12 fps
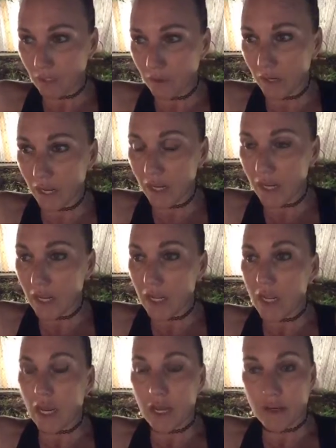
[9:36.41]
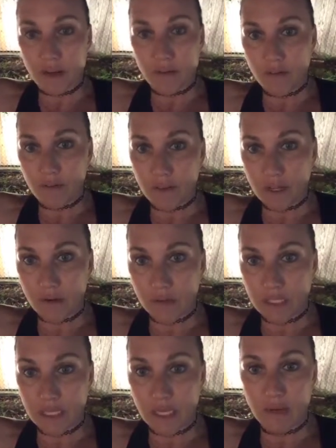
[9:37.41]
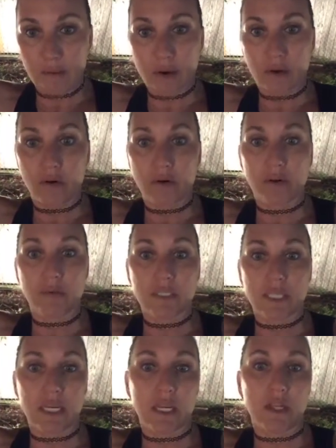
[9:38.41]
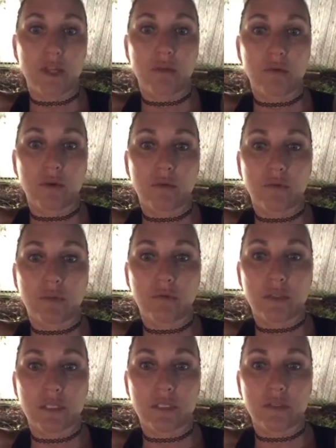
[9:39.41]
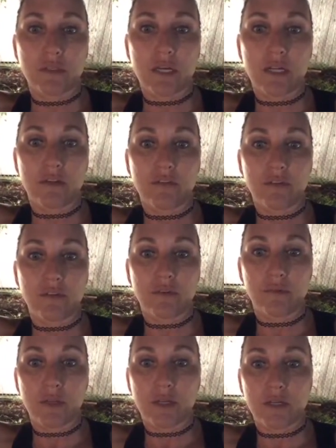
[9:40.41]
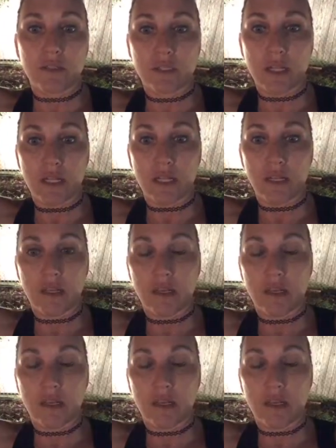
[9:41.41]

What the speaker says: Okay, another thing that I was thinking about, hold on one second, you would only want to do that if you don't plan on selling.